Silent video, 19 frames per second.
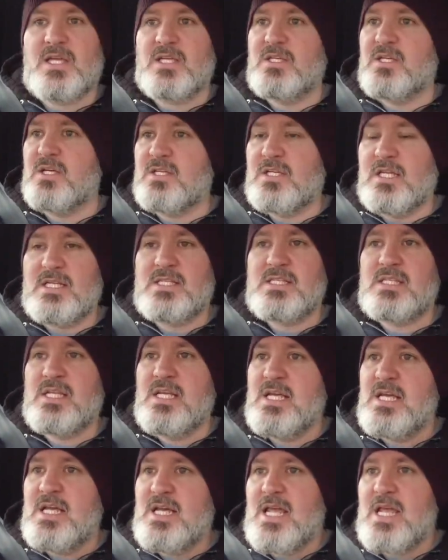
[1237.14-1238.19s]
goodness,
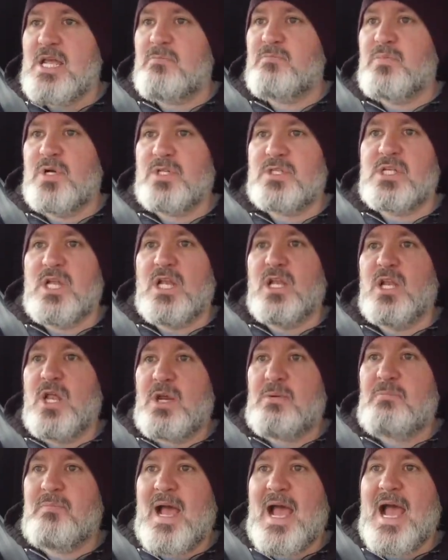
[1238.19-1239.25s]
it puts a lot
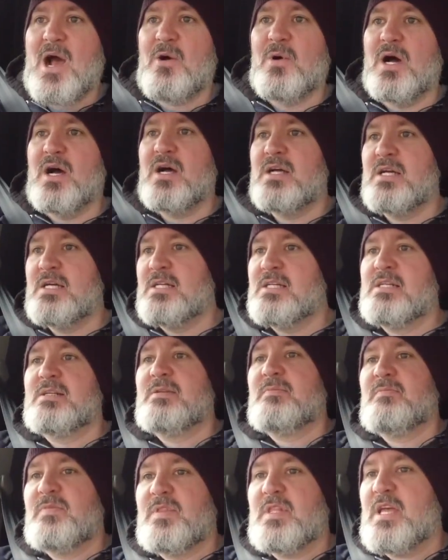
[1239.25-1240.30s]
of power
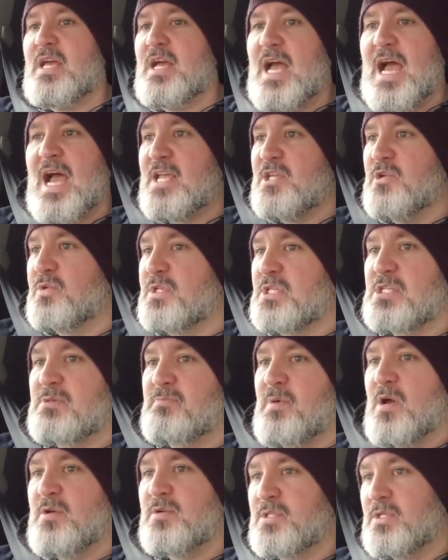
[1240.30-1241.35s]
at your
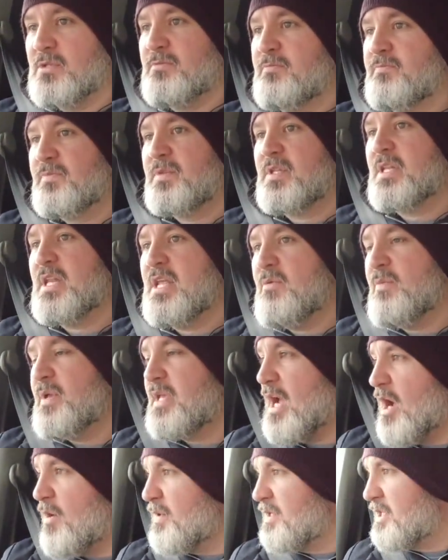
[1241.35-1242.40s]
disposal. And here we
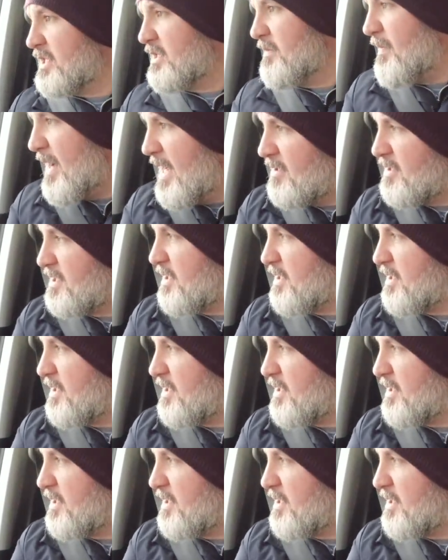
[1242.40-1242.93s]
go, we're just about